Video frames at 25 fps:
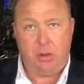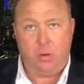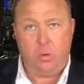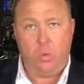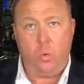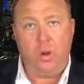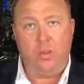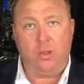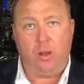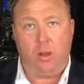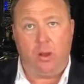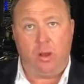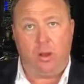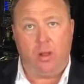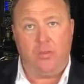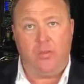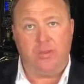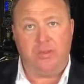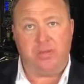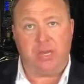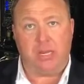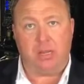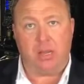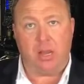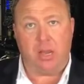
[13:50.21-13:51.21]
with all the
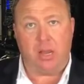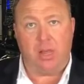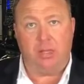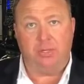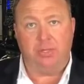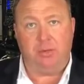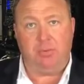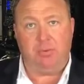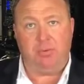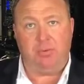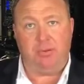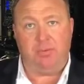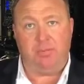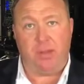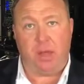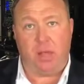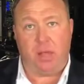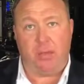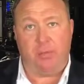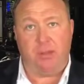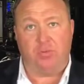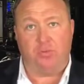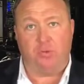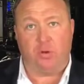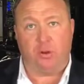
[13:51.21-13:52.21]
technology we
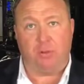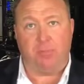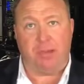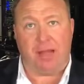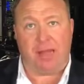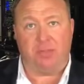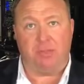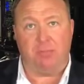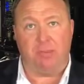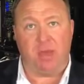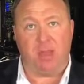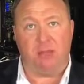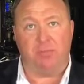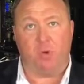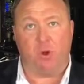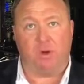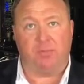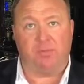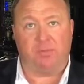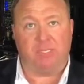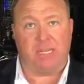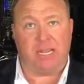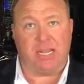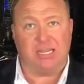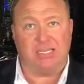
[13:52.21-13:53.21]
develop as we're about to
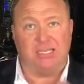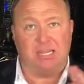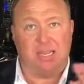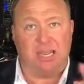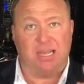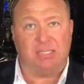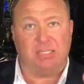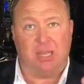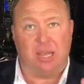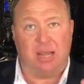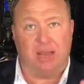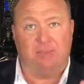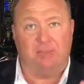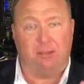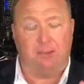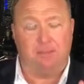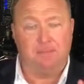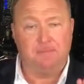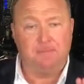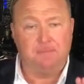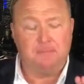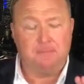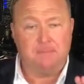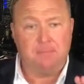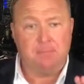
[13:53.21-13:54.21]
metamorphosize the next
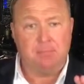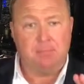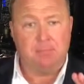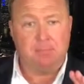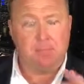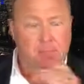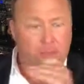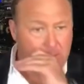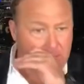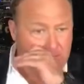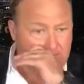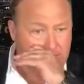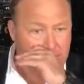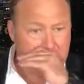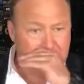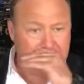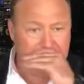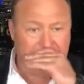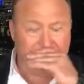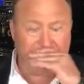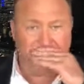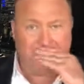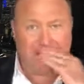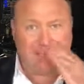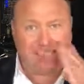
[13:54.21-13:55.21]
level.
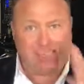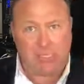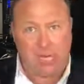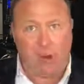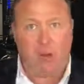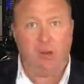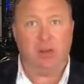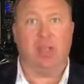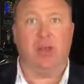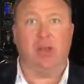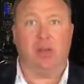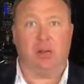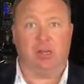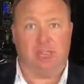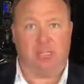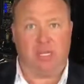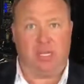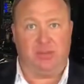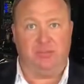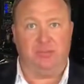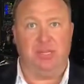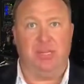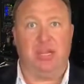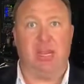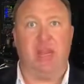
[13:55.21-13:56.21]
If we don't get
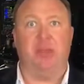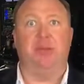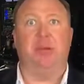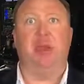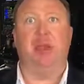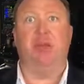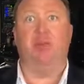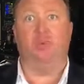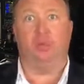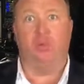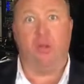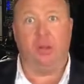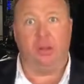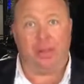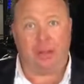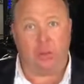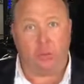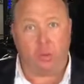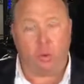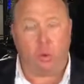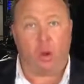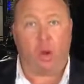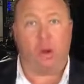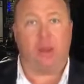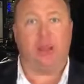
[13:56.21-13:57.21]
ourselves together and really
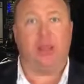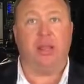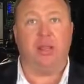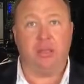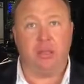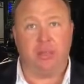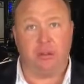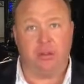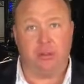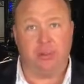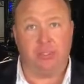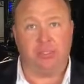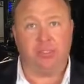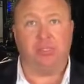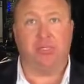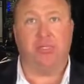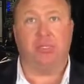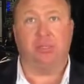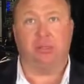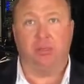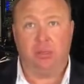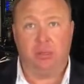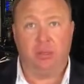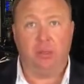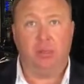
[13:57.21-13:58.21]
work in
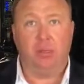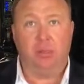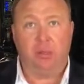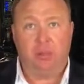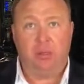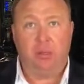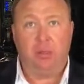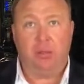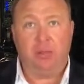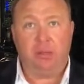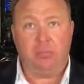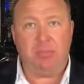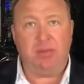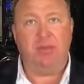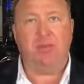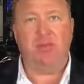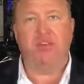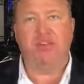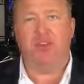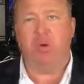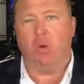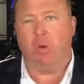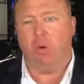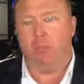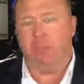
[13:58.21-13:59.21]
unison, doesn't mean there
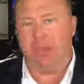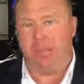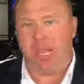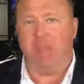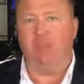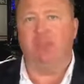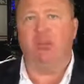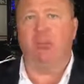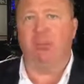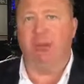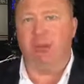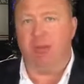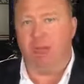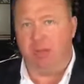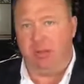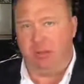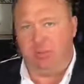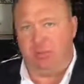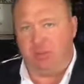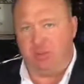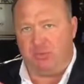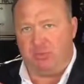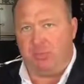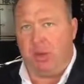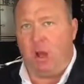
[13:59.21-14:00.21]
still won't be evil, but it'll
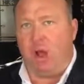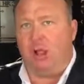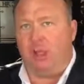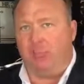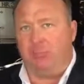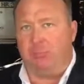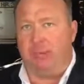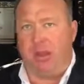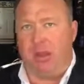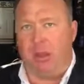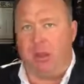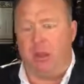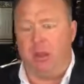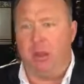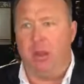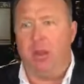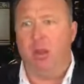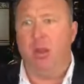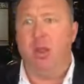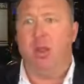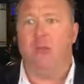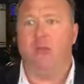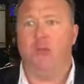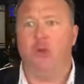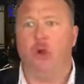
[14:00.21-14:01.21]
be small compared.
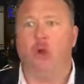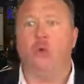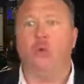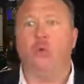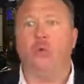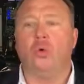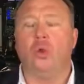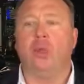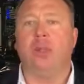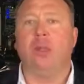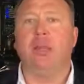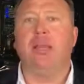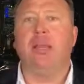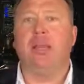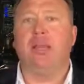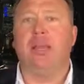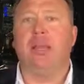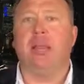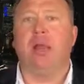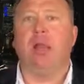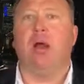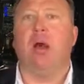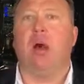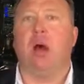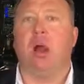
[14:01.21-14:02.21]
If we don't really
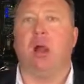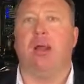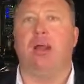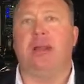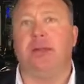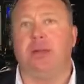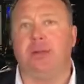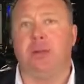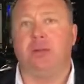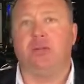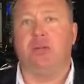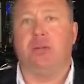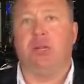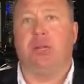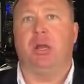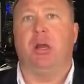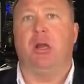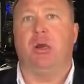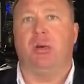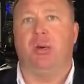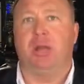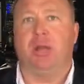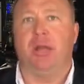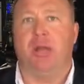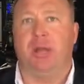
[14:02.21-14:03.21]
get our energy
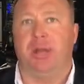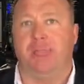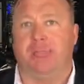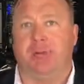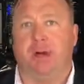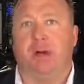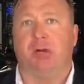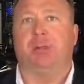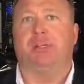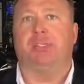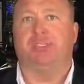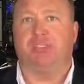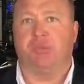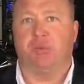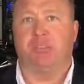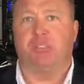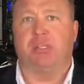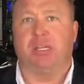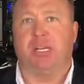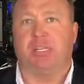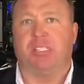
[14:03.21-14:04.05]
going and focus towards the